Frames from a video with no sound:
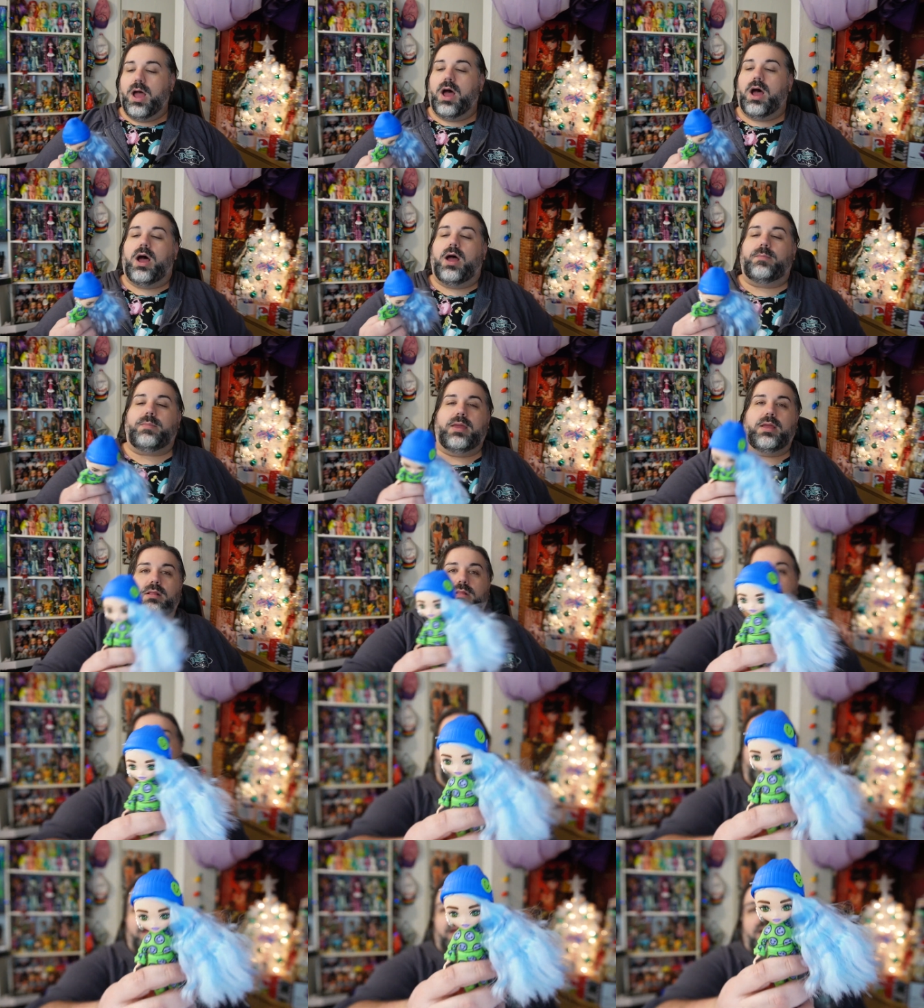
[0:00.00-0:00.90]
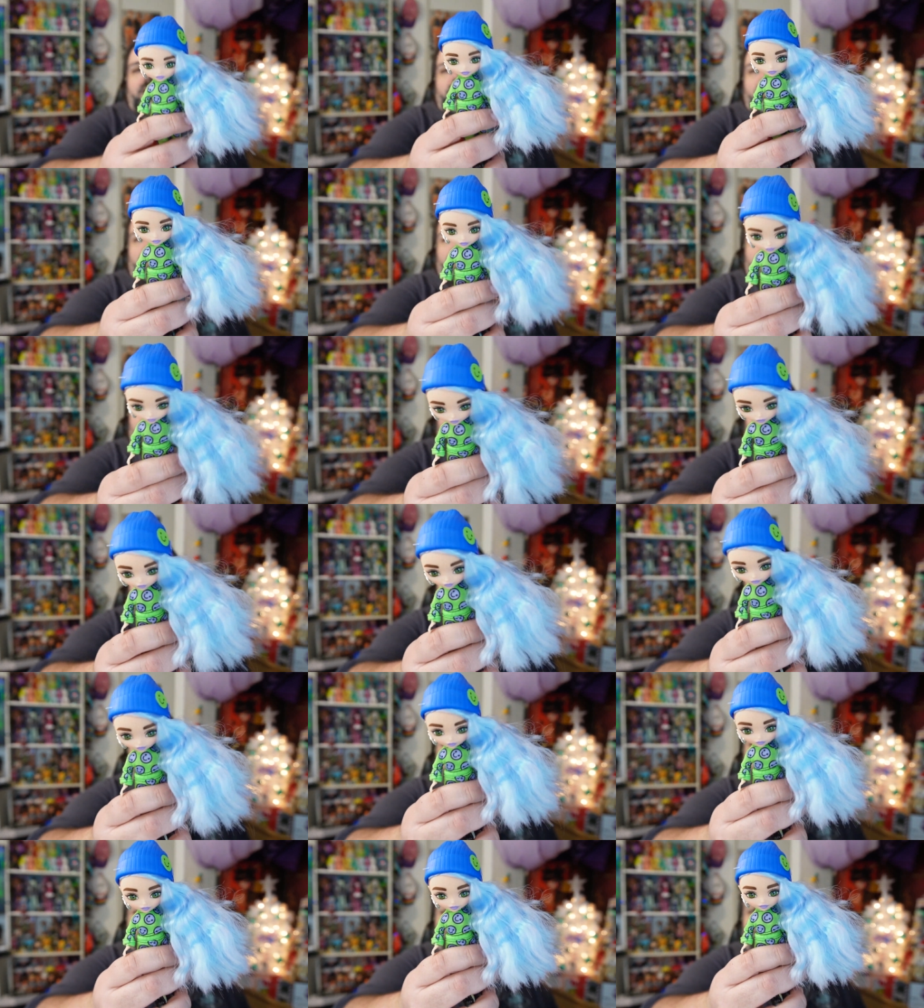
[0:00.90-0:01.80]
Um, it, it
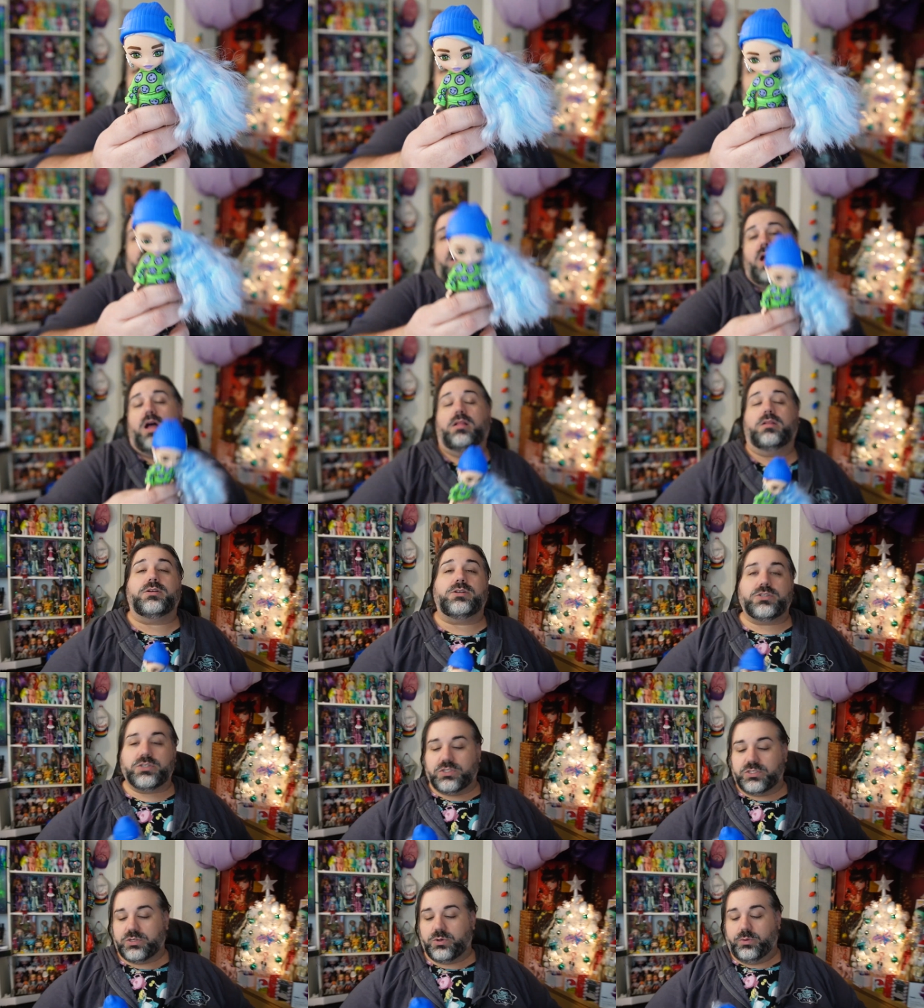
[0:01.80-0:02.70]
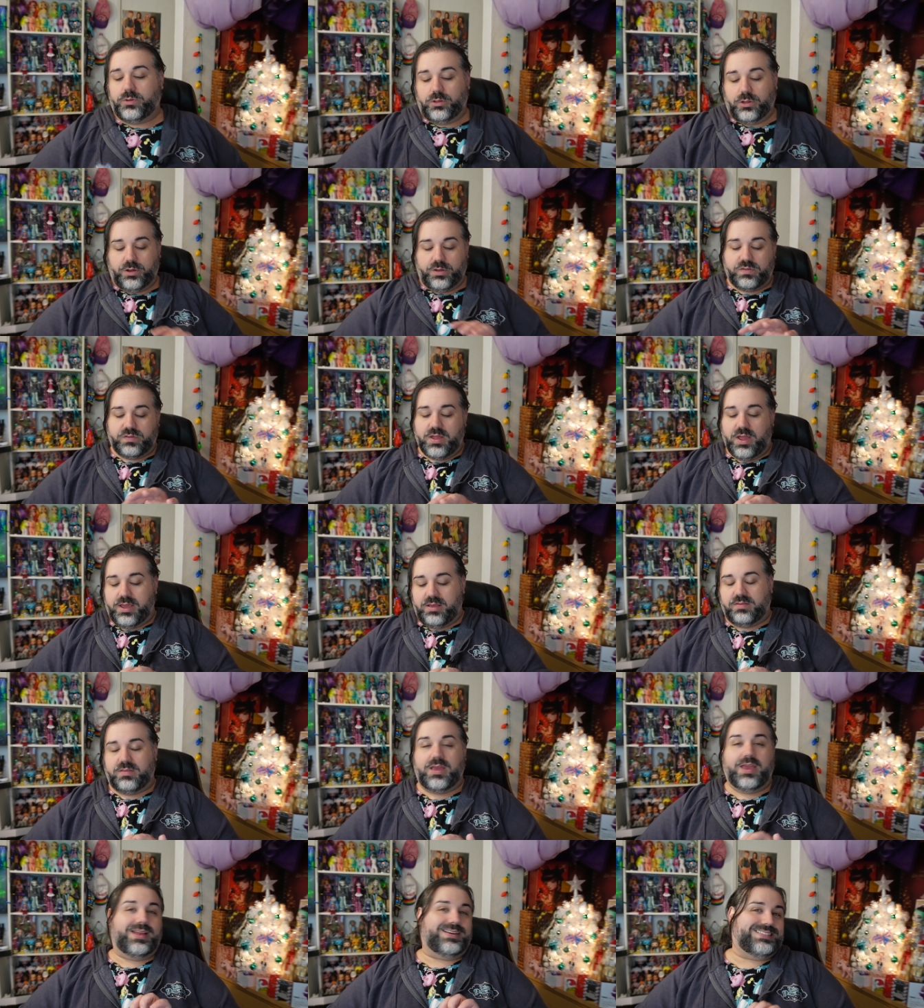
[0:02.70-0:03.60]
gets some fun colors, so it looks
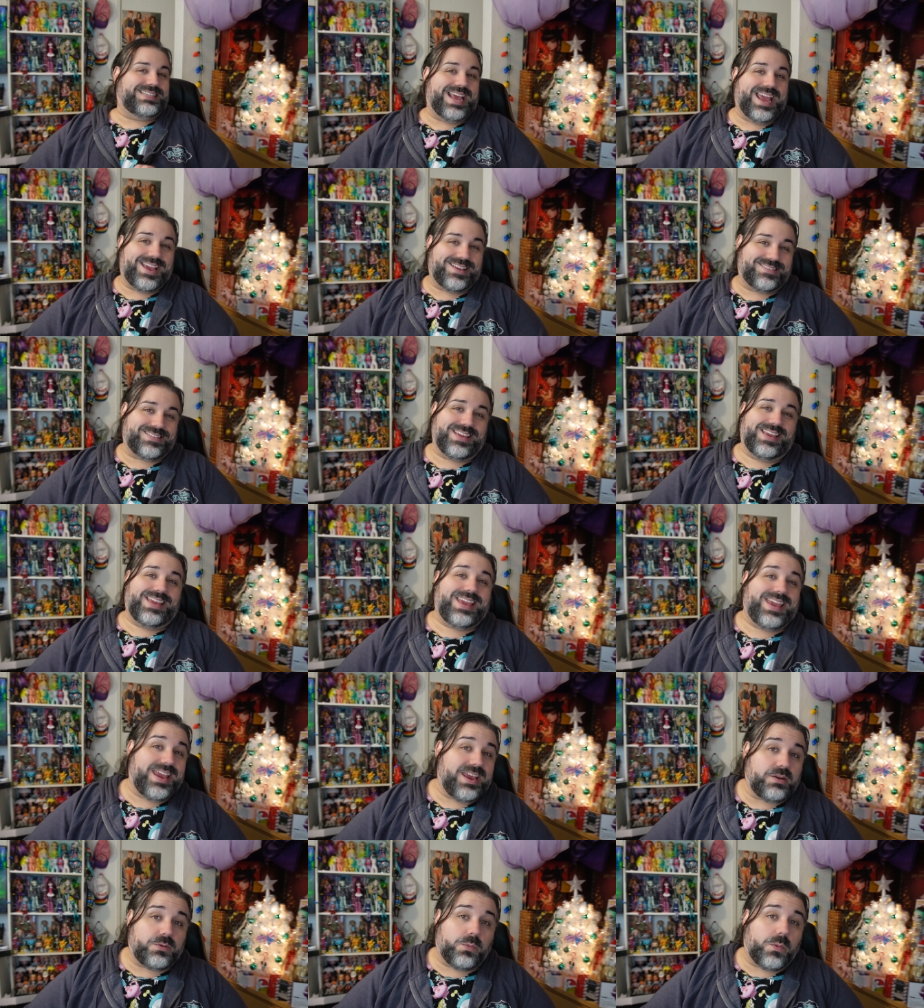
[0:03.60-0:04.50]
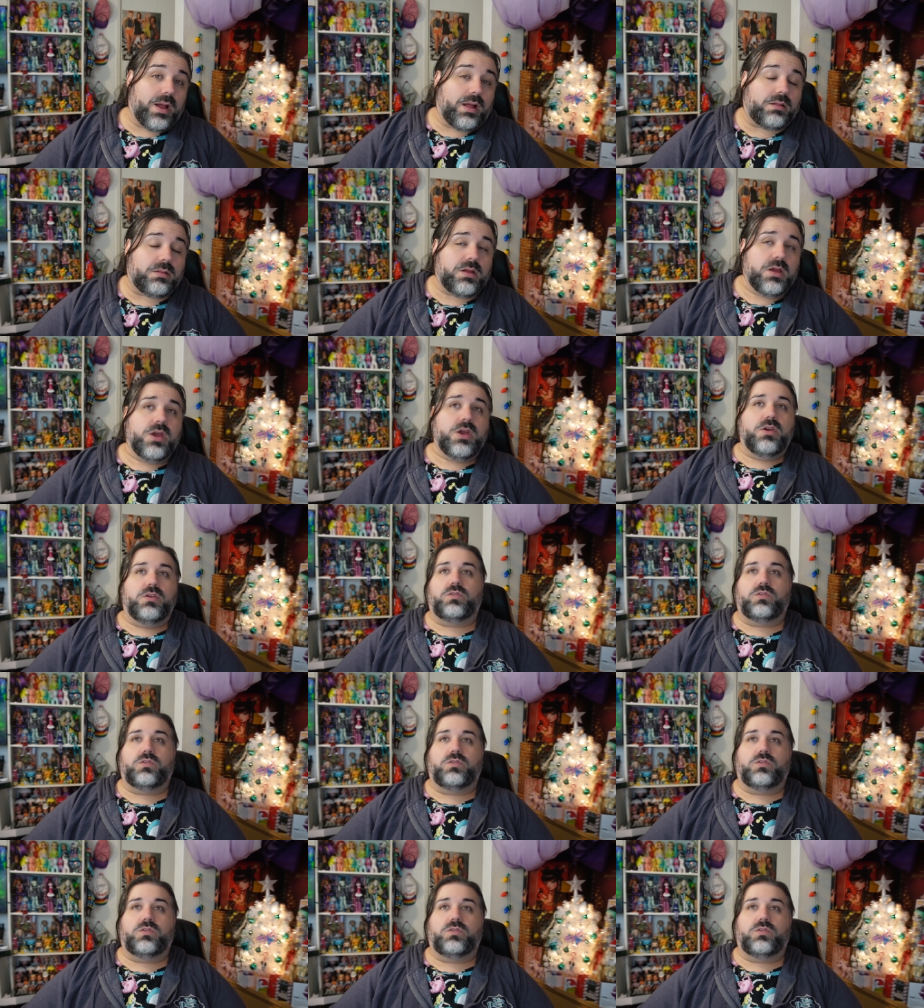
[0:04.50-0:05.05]
nice. It takes to heat well.